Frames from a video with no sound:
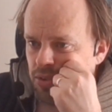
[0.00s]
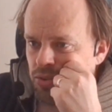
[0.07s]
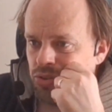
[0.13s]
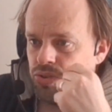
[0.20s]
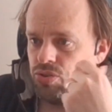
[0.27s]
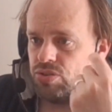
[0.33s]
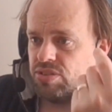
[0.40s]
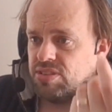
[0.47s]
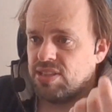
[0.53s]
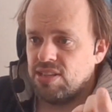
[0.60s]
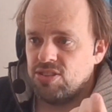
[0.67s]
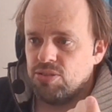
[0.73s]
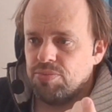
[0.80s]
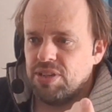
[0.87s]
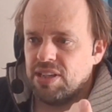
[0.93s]
Or you can
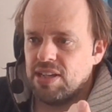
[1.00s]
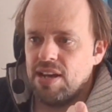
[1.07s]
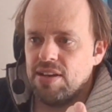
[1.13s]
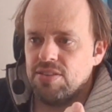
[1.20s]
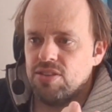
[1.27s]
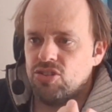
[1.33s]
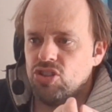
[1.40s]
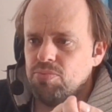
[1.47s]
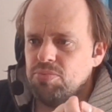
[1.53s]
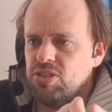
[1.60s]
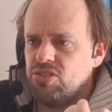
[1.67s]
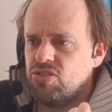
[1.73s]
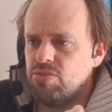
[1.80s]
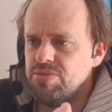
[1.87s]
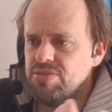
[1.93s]
say something like, the job
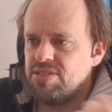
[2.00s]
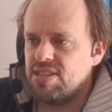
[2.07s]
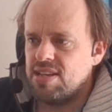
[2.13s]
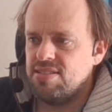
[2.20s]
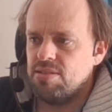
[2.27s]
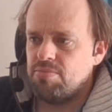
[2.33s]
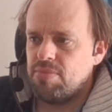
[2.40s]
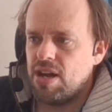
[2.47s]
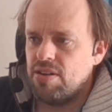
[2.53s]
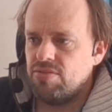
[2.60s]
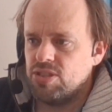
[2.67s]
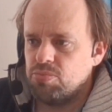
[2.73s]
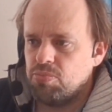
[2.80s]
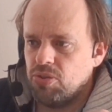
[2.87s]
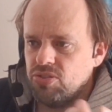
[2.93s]
description says that my
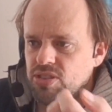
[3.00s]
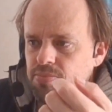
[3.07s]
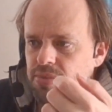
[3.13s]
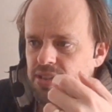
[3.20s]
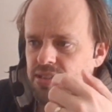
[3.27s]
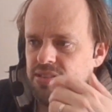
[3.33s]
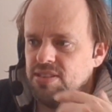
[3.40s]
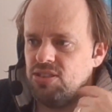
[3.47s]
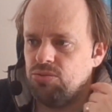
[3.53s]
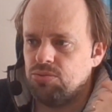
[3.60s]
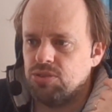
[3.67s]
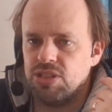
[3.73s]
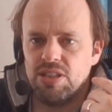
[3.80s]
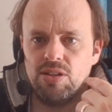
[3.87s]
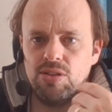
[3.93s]
responsibilities
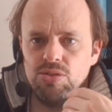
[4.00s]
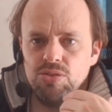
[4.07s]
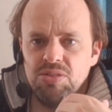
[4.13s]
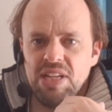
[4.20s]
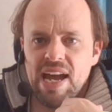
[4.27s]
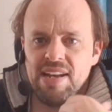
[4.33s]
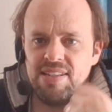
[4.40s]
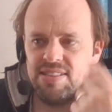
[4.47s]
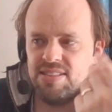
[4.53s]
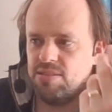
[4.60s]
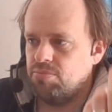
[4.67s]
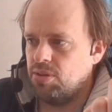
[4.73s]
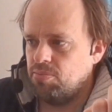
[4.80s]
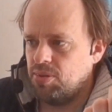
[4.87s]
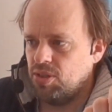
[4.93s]
would include
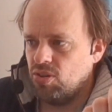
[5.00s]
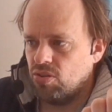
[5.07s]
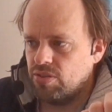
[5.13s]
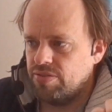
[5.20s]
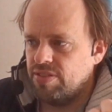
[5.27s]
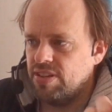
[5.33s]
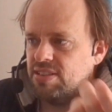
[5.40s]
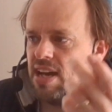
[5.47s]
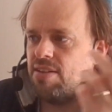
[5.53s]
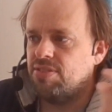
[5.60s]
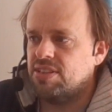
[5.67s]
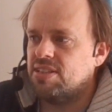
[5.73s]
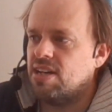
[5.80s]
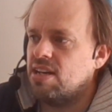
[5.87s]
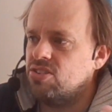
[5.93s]
editing bibliographies.
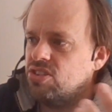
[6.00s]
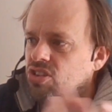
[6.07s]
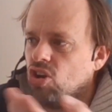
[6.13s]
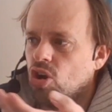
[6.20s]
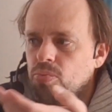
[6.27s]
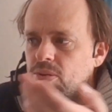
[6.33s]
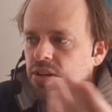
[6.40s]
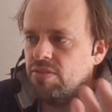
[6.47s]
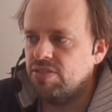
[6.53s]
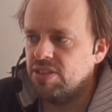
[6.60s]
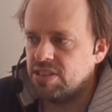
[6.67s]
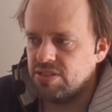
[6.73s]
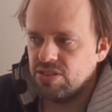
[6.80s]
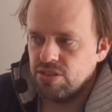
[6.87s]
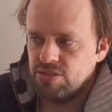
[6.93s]
I've attached a copy of a
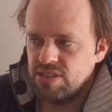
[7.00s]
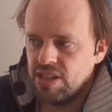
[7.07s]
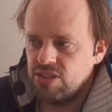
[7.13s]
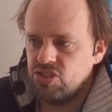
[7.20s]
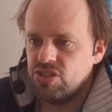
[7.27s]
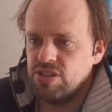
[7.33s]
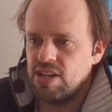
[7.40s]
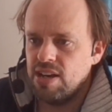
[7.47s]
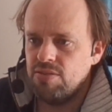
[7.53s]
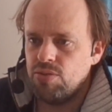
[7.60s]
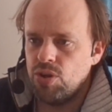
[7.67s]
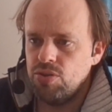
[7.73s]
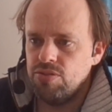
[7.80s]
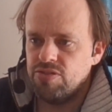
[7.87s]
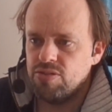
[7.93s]
dissertation I
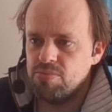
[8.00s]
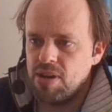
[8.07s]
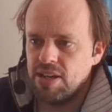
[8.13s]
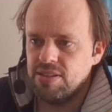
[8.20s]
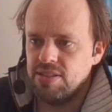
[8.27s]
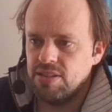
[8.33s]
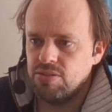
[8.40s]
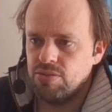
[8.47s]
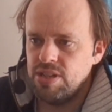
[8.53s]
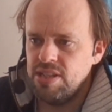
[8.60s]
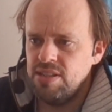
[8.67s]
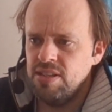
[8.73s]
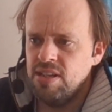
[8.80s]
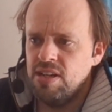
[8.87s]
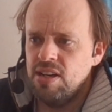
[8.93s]
wrote for my
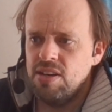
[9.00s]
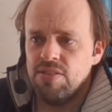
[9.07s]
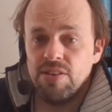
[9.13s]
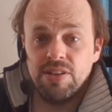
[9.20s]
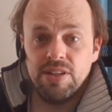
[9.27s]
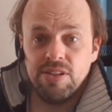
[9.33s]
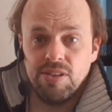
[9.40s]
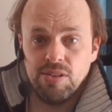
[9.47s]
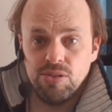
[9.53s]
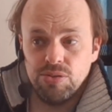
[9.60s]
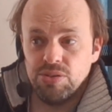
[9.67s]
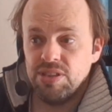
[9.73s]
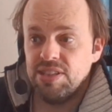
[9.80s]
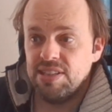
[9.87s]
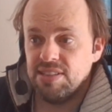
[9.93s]
degree that
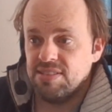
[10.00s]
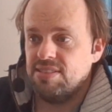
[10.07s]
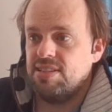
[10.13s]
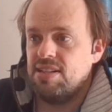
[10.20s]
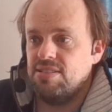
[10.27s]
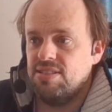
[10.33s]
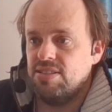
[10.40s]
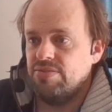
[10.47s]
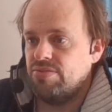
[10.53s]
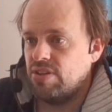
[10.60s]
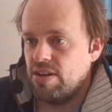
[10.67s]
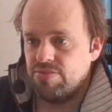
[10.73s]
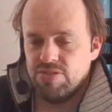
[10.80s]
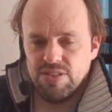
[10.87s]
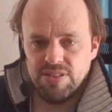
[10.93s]
included extensive
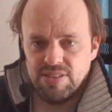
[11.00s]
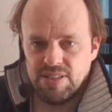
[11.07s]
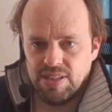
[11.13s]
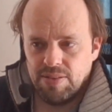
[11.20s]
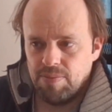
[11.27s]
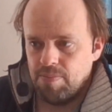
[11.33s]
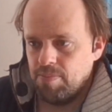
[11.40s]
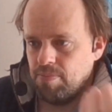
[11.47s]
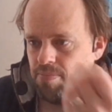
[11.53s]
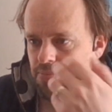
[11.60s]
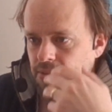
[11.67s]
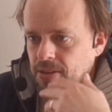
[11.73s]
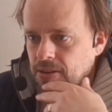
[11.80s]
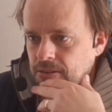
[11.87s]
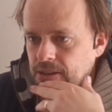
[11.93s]
referencing.
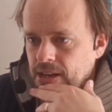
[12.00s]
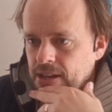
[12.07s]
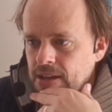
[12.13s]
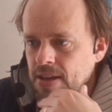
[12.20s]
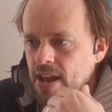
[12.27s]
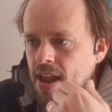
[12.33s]
Okay.